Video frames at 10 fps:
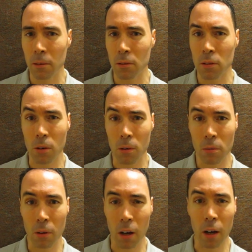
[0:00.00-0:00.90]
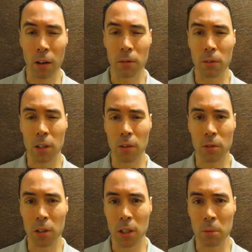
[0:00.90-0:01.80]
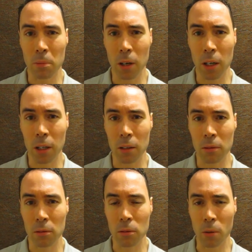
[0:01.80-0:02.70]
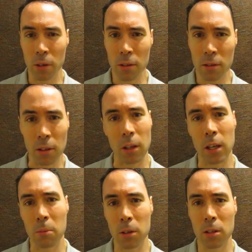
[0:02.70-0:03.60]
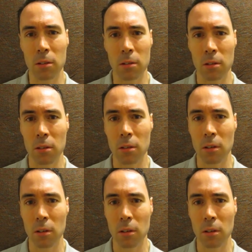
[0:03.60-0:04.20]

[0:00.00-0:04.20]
So I've endeavored to keep my noise and light emissions